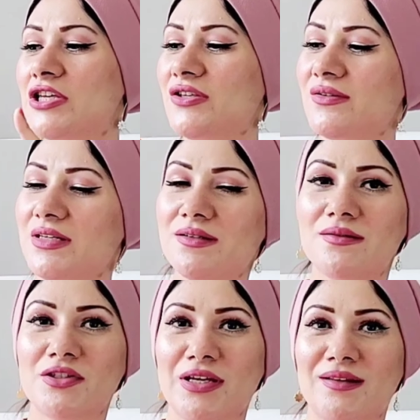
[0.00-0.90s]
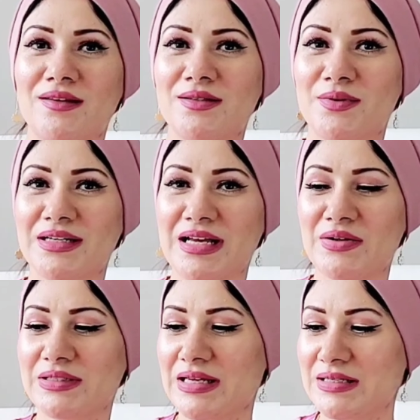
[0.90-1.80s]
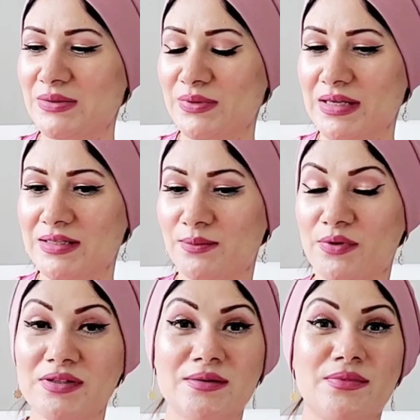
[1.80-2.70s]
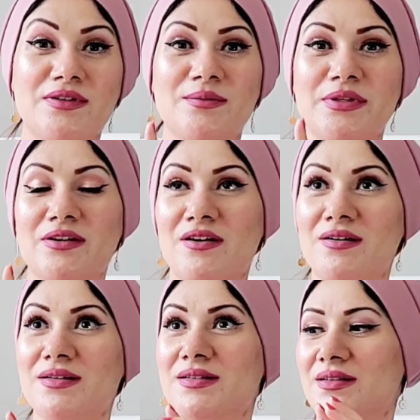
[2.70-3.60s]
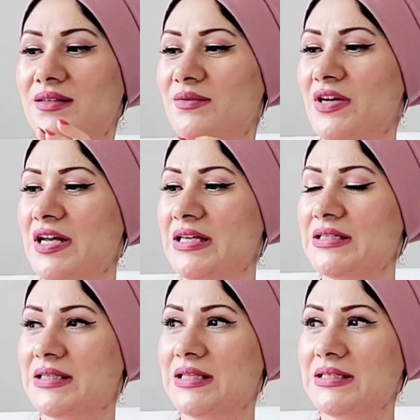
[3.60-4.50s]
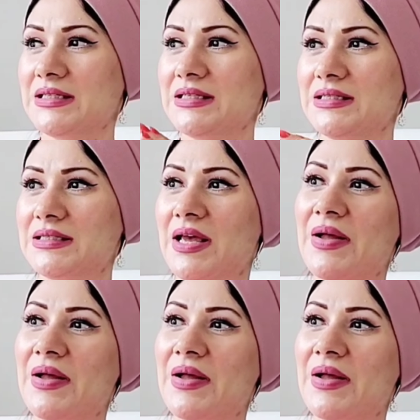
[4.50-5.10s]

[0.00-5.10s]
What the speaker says: you need to check this one out as soon as possible, because you guys, this is